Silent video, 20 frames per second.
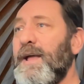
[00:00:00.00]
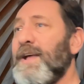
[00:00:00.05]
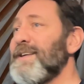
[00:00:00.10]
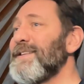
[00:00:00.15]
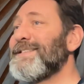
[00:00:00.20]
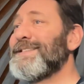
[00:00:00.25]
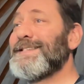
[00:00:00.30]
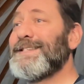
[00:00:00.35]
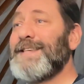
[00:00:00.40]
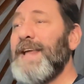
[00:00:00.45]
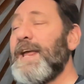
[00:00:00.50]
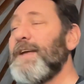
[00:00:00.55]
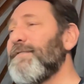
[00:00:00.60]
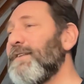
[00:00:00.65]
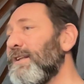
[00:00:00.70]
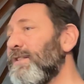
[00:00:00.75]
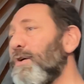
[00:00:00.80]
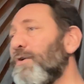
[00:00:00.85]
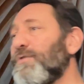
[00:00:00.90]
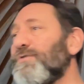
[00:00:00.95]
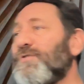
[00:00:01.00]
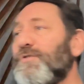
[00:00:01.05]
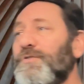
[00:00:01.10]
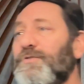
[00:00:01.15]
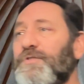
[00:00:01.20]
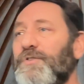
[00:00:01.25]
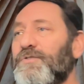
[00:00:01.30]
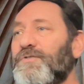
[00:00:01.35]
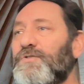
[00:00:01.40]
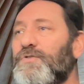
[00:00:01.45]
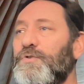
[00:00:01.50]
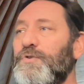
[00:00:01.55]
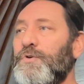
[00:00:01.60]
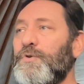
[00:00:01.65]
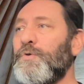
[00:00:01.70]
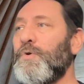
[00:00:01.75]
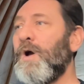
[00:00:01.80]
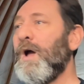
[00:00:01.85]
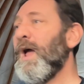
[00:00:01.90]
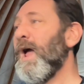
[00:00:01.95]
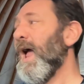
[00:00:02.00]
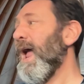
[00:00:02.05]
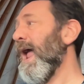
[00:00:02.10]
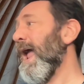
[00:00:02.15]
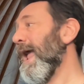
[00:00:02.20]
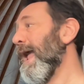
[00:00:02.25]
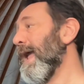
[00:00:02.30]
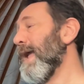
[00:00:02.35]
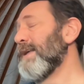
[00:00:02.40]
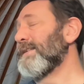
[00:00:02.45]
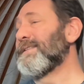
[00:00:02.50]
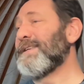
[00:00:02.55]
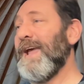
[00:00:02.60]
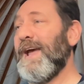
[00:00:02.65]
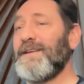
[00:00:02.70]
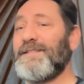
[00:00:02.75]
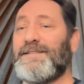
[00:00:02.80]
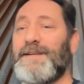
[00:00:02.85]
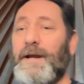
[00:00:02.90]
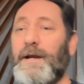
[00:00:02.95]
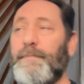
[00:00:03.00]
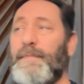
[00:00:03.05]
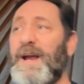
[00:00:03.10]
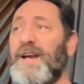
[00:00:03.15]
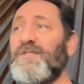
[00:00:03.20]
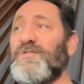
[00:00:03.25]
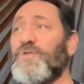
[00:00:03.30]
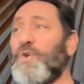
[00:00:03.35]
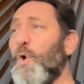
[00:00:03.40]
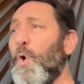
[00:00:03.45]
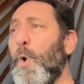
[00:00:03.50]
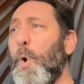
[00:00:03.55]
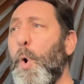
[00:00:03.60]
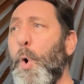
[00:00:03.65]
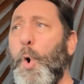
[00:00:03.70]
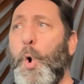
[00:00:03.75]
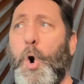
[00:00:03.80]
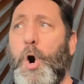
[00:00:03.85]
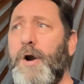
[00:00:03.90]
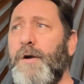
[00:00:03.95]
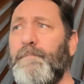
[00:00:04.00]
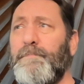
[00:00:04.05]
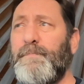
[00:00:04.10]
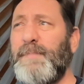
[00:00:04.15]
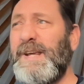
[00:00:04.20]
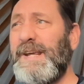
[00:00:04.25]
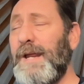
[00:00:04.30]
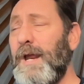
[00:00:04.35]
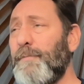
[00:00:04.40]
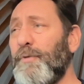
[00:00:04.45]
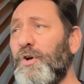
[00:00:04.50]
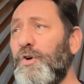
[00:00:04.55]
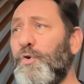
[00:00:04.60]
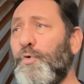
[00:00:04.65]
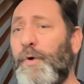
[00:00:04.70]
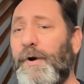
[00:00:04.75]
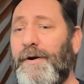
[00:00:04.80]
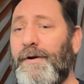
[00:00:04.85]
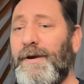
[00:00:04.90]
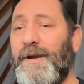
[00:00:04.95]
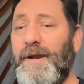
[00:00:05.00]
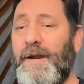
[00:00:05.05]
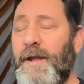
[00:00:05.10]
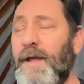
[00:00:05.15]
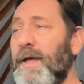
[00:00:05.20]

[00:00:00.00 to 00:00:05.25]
saving those users to a test database or being able to query